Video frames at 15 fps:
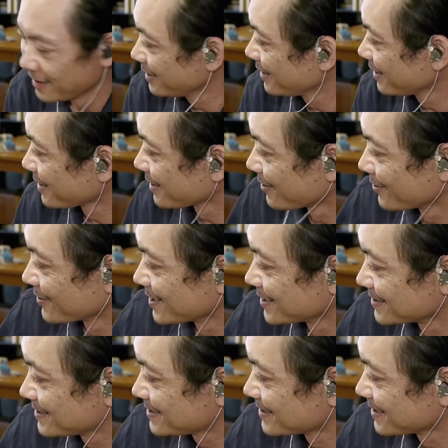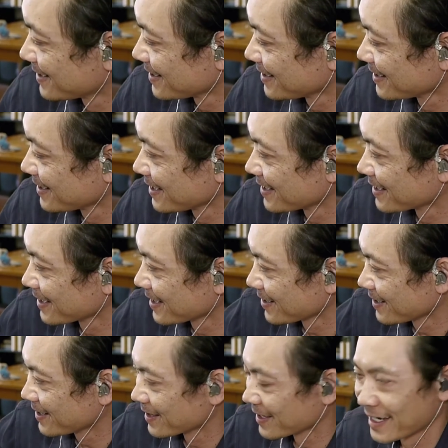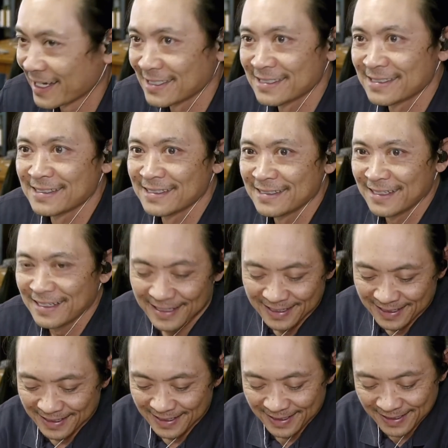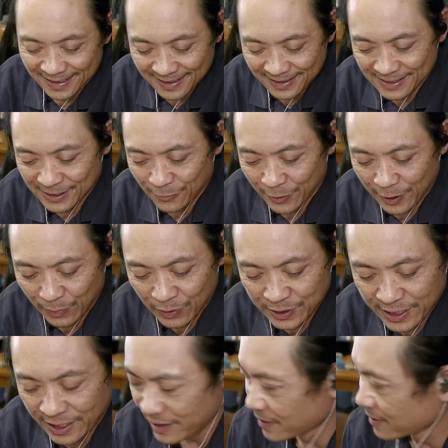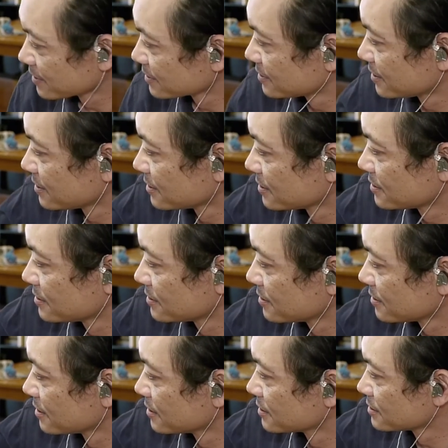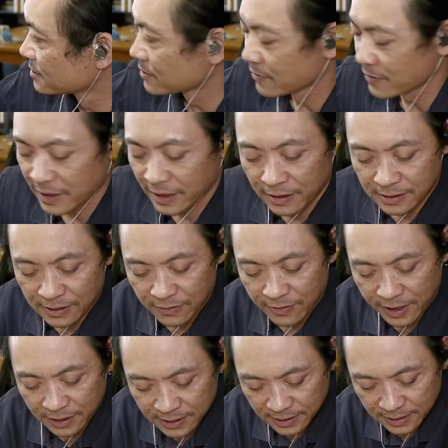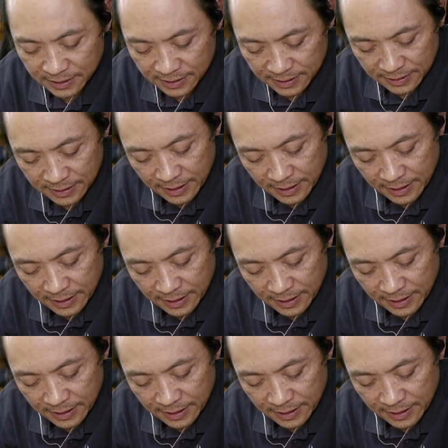I heard I need to get like a glass screen protector because this screen scratches.